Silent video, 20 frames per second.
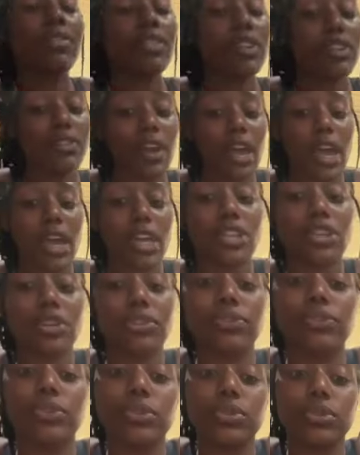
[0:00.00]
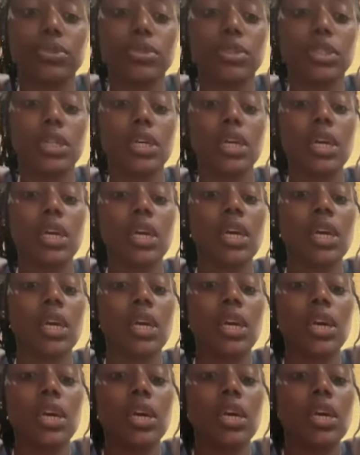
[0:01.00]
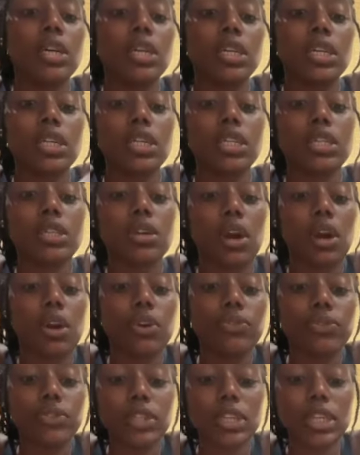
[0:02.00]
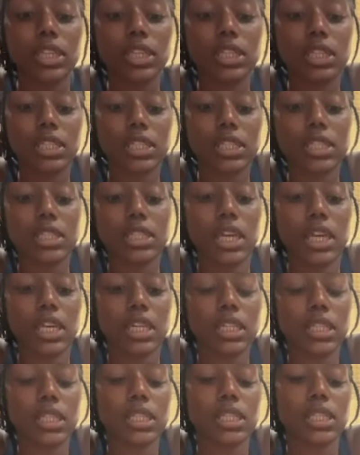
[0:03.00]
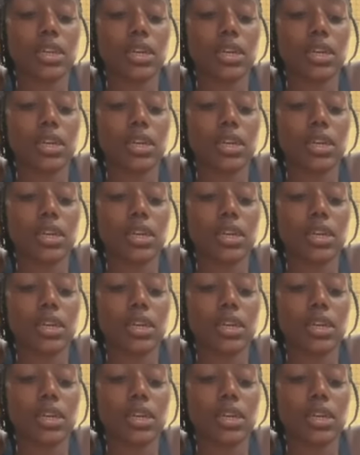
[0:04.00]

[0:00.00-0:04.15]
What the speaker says: never had their food. So hopefully this tastes